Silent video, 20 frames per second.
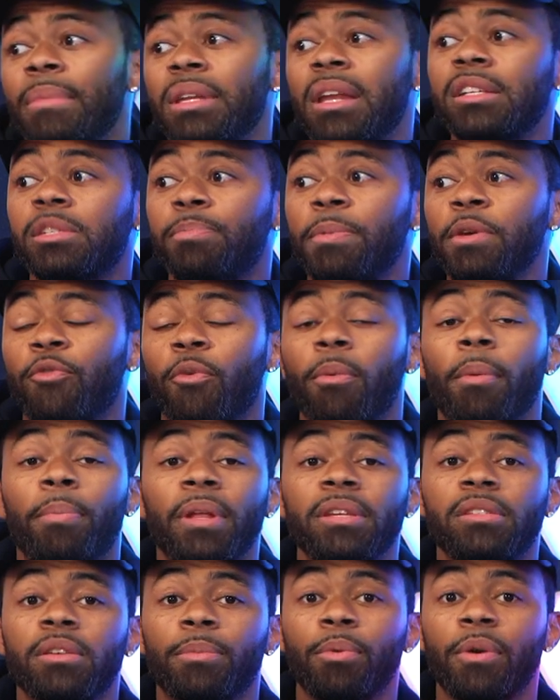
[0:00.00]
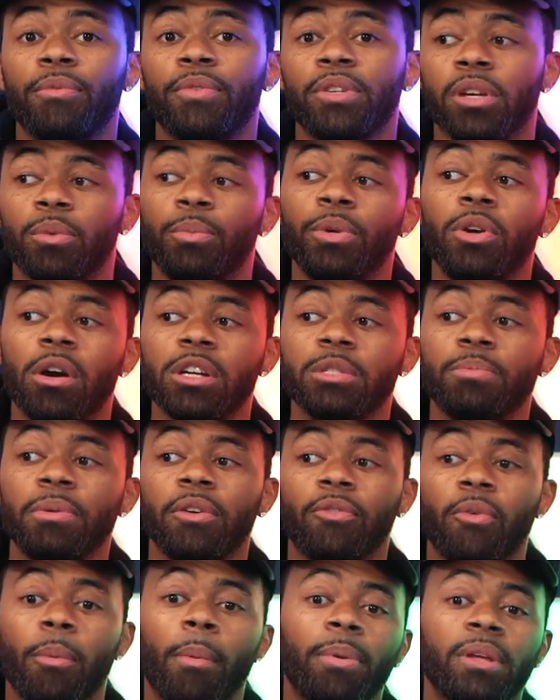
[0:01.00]
let me not speak from a place of privilege because we are
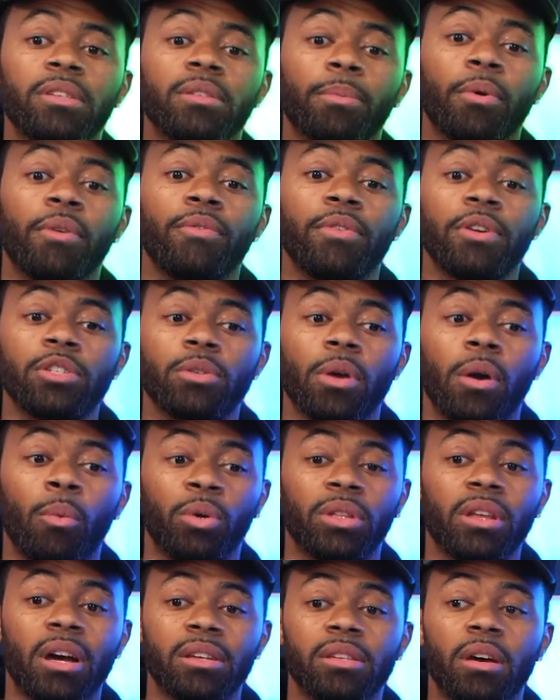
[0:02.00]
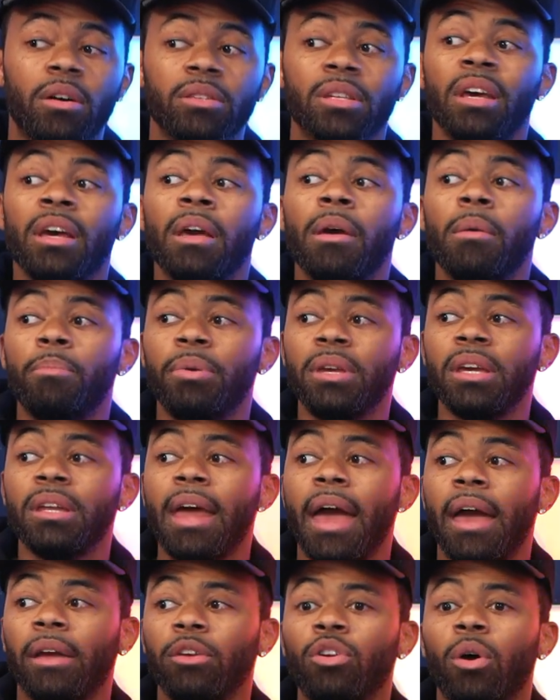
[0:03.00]
speaking from a place of privilege yes. with ourselves, being
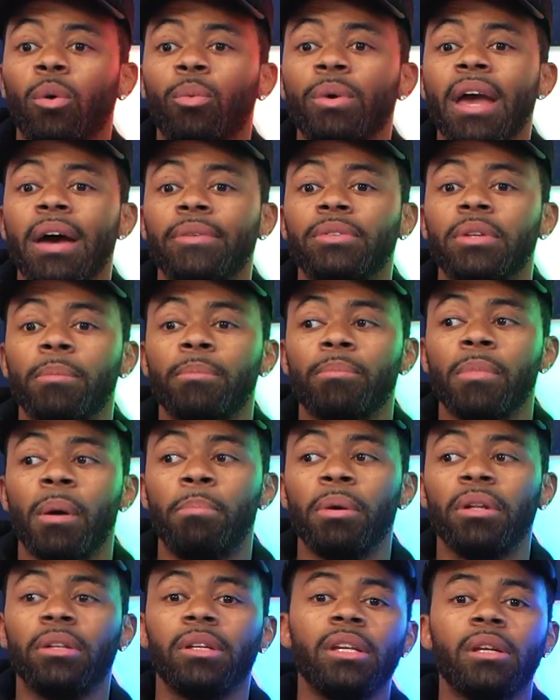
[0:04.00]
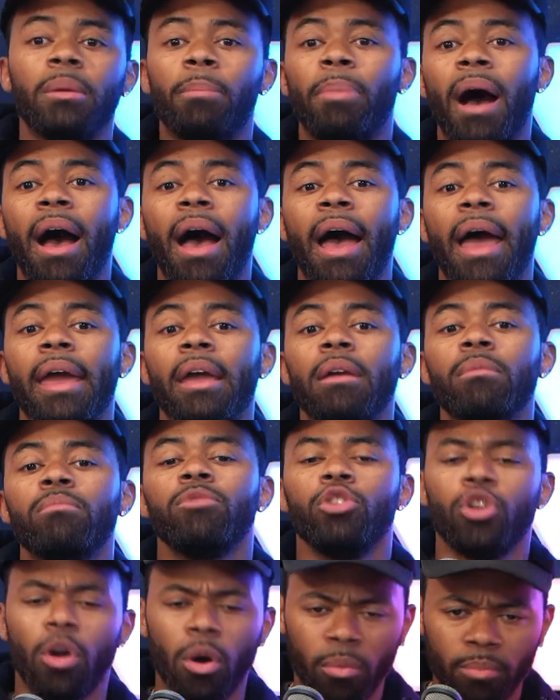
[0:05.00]
that you know we have the ability to buy
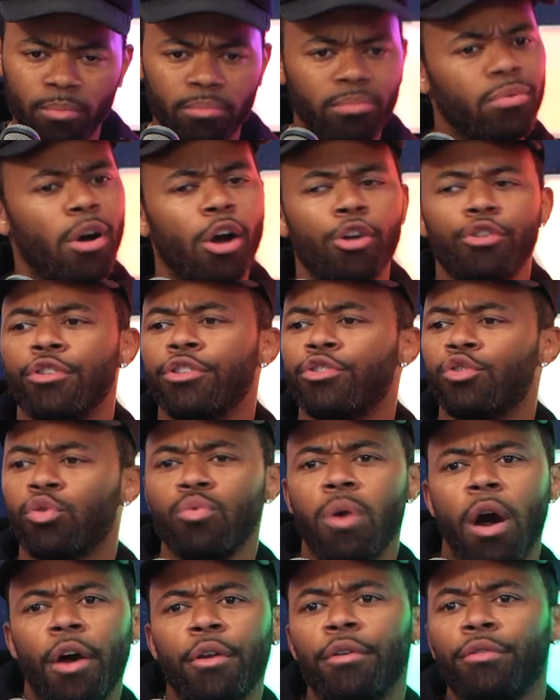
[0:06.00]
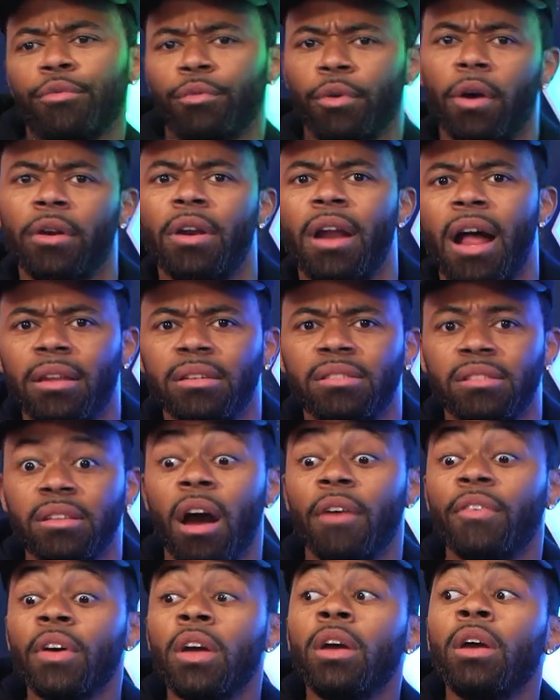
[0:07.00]
you know 100 200 300 dollar
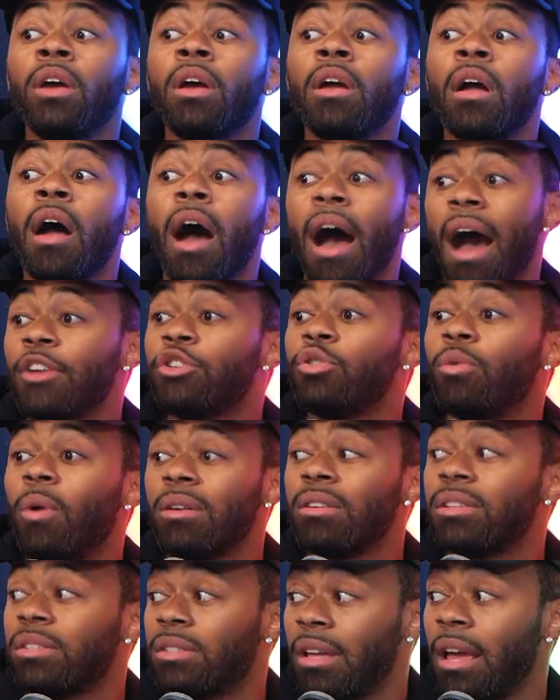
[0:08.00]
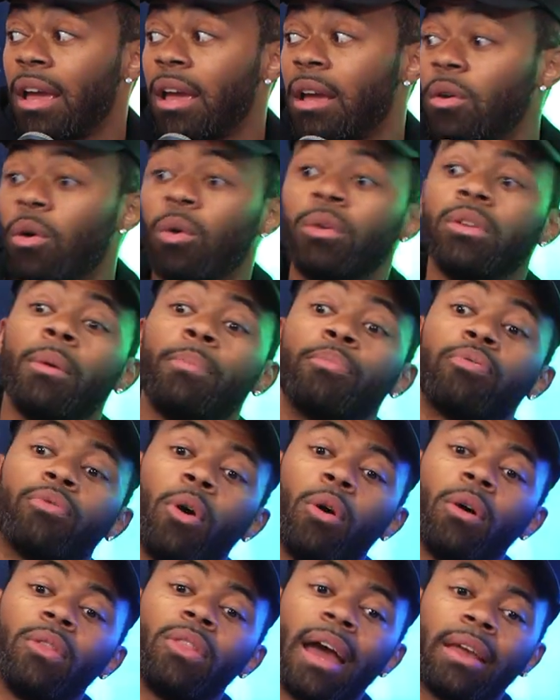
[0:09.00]
stuff. I do understand on the
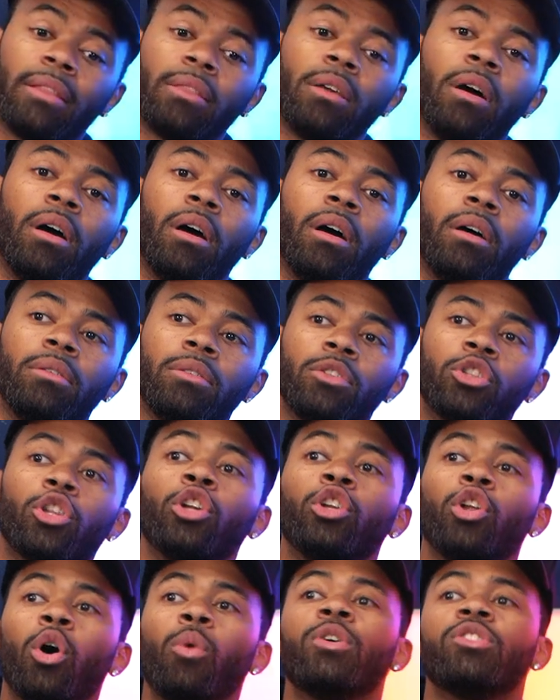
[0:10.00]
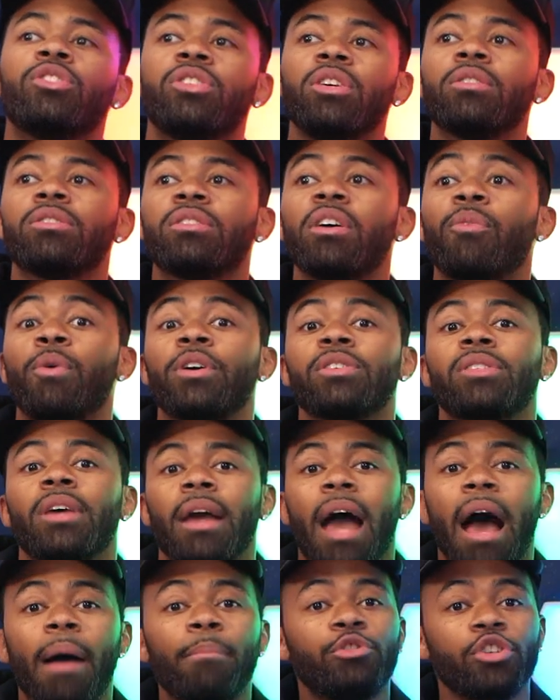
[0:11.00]
on like the the lower tier stuff where it's
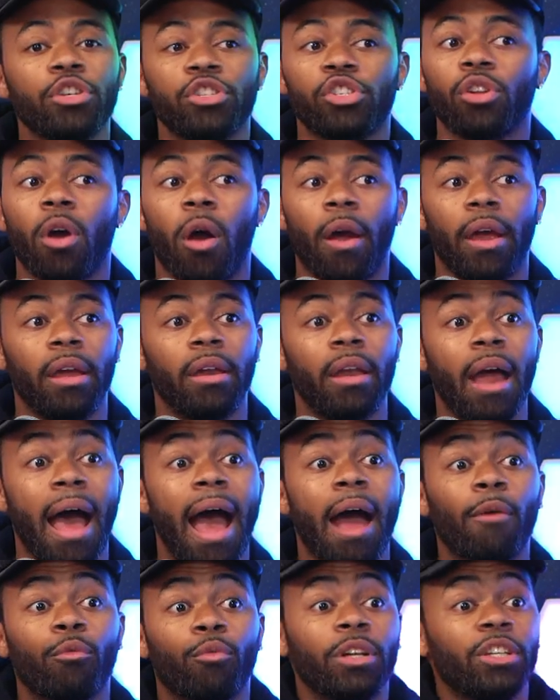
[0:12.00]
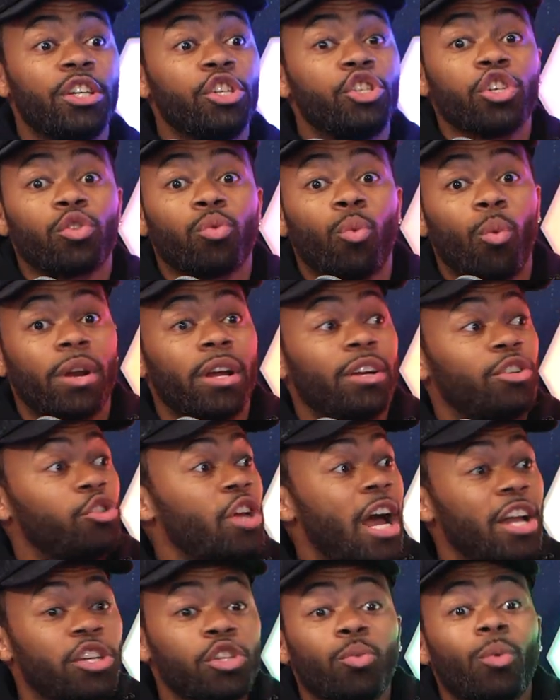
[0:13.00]
like I'm just starting. Mm-hmm. I really just want
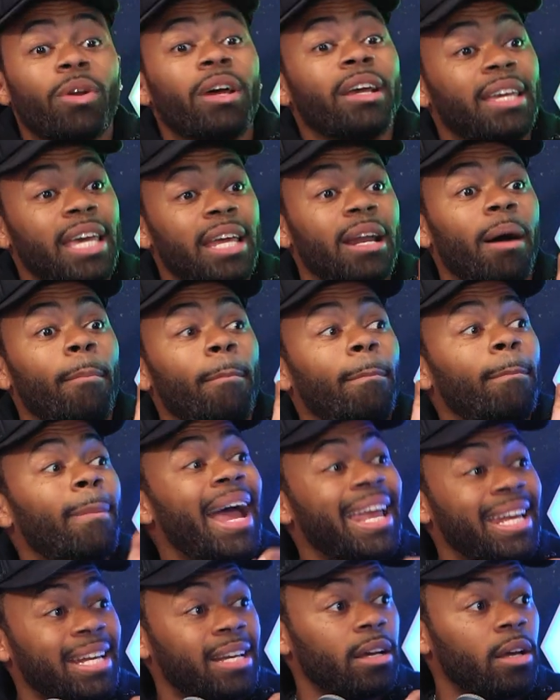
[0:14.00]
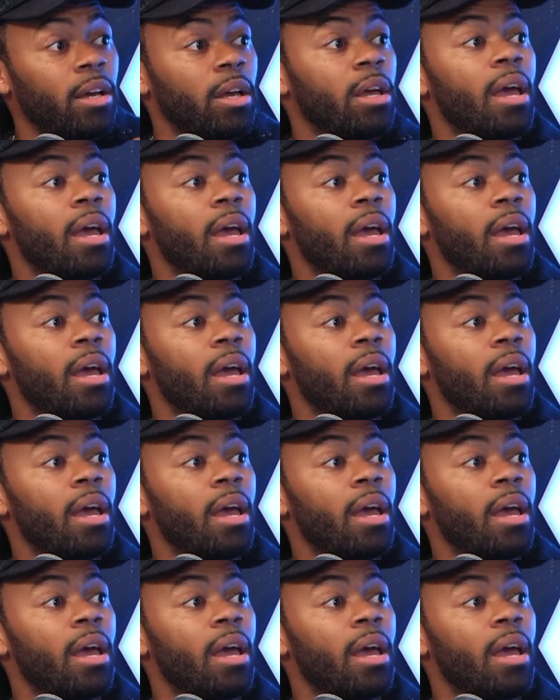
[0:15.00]
to. I just want to get a mic,